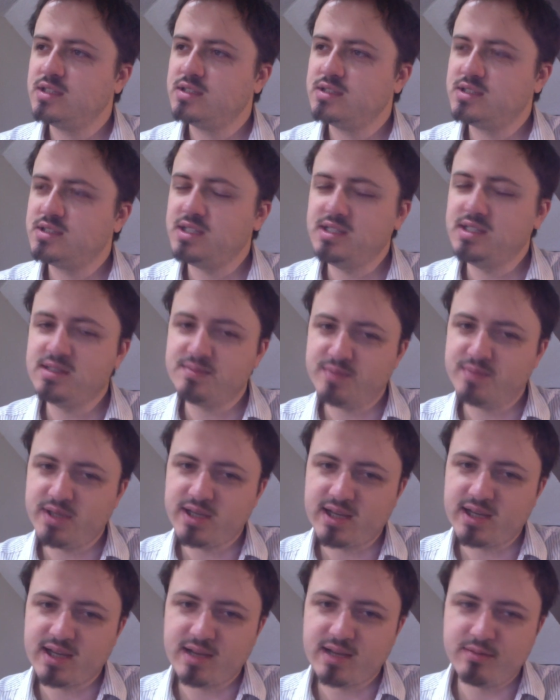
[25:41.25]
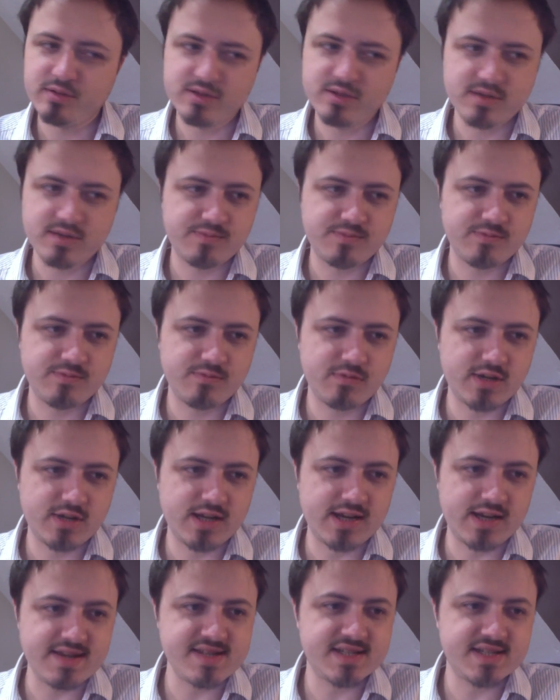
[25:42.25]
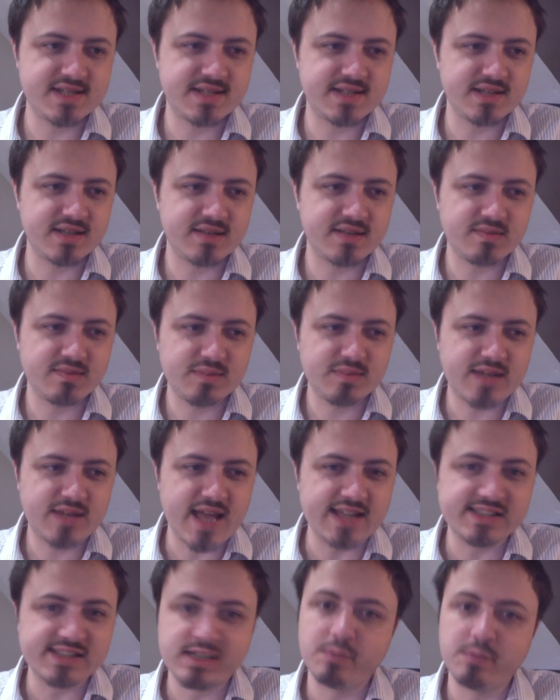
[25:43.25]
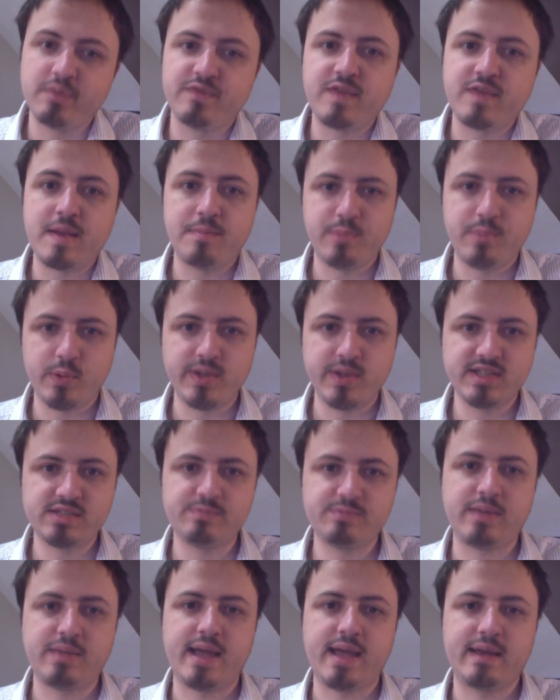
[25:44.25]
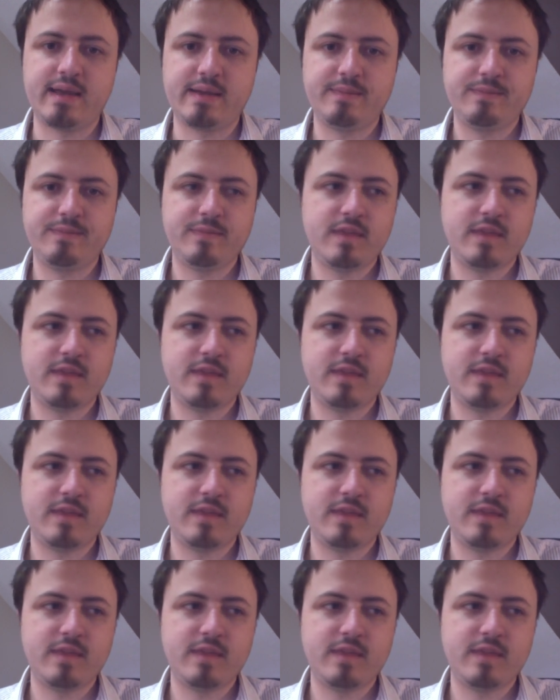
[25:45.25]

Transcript: see them being able to at least get some of their points back.